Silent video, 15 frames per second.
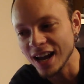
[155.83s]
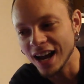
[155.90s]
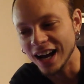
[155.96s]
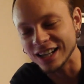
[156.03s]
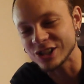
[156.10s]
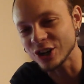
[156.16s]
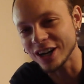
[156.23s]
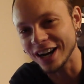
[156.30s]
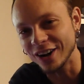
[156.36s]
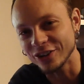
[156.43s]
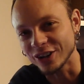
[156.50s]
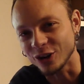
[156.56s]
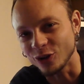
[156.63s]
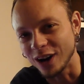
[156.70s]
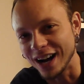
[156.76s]
I took it out in
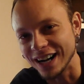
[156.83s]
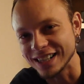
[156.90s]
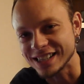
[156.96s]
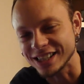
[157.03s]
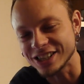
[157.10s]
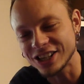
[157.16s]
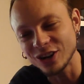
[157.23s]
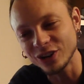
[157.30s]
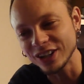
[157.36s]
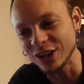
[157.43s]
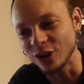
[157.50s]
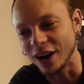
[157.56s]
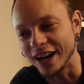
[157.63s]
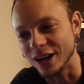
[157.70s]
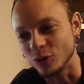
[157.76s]
the garage, and she only
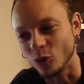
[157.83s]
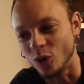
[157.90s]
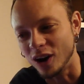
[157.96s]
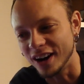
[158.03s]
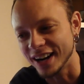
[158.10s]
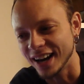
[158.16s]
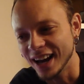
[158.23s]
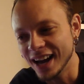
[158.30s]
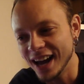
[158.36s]
knew I had one,